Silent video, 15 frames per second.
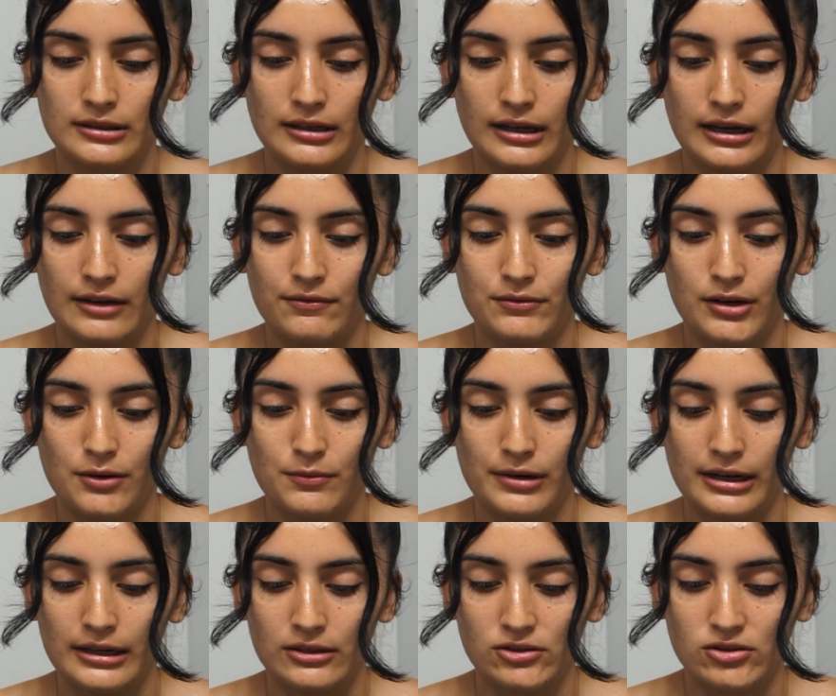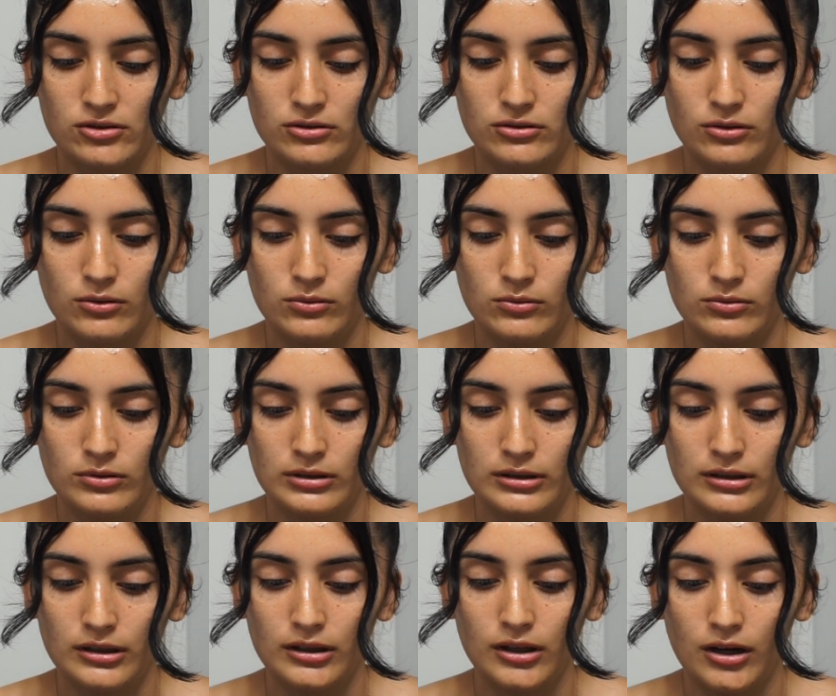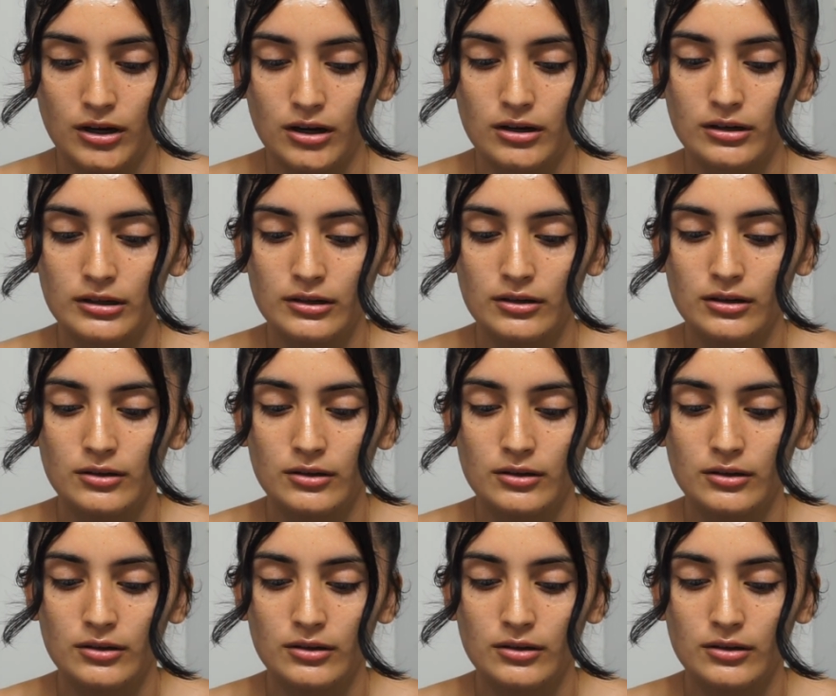I have not read it in so long,